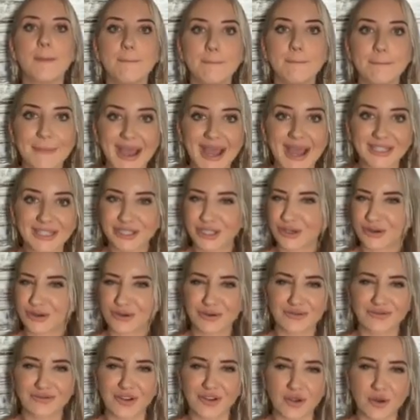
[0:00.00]

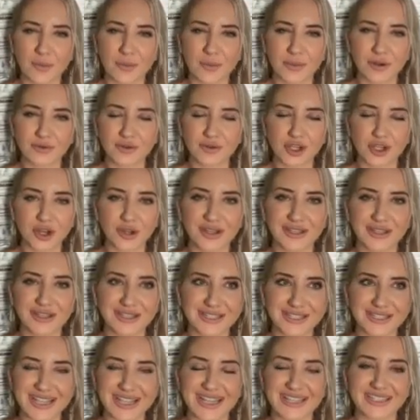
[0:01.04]
magical, phenomenal journey
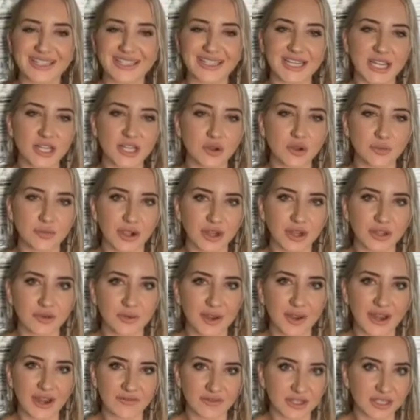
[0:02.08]
that just gets to take your breath
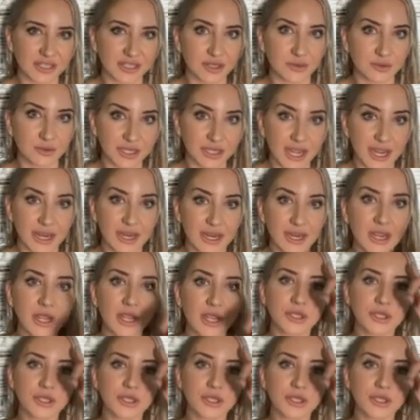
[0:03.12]
away every single day.